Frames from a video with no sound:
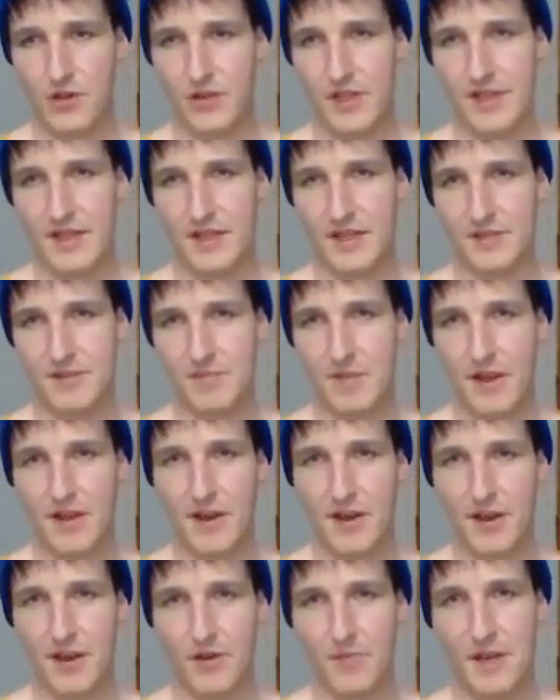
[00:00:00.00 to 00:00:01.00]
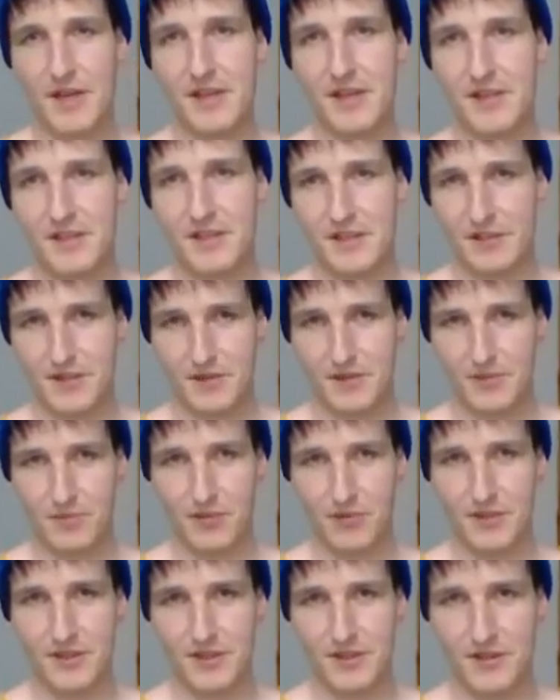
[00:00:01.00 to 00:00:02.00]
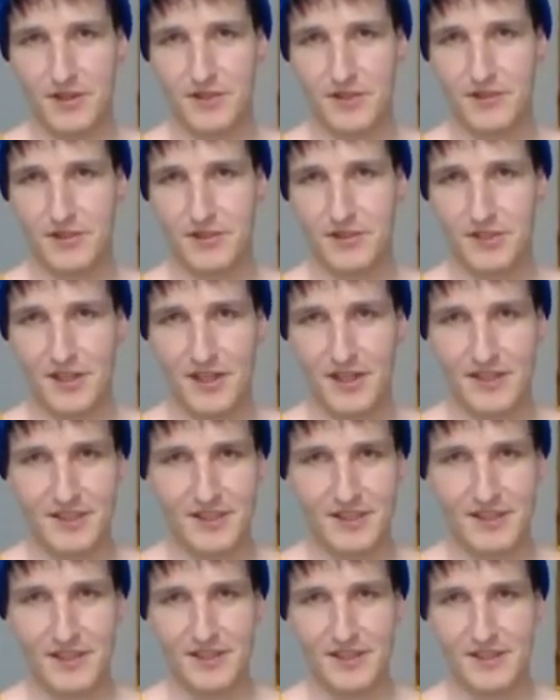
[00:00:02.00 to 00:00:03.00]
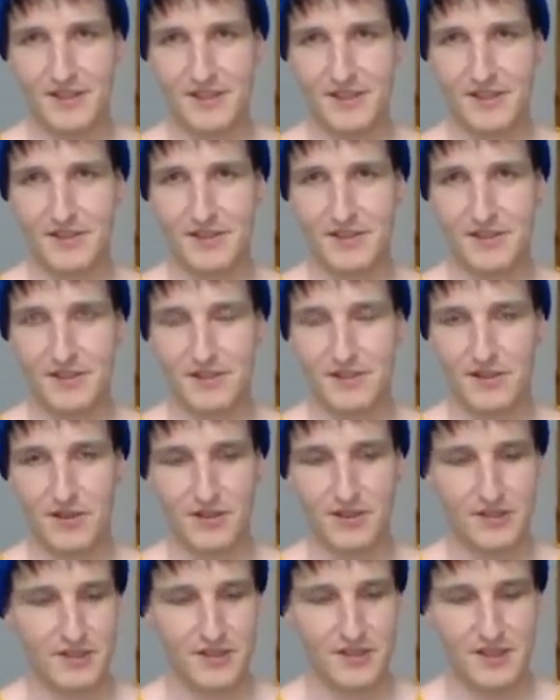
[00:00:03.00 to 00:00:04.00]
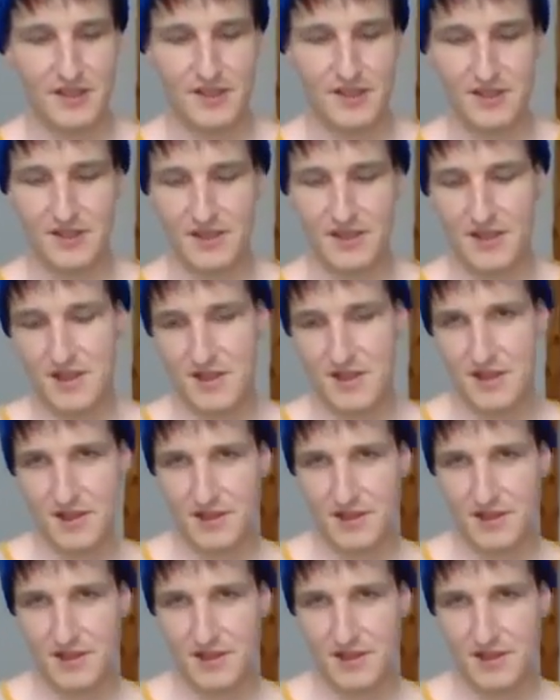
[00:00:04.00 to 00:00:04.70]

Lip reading: It doesn't matter how many percent of the shares stocks he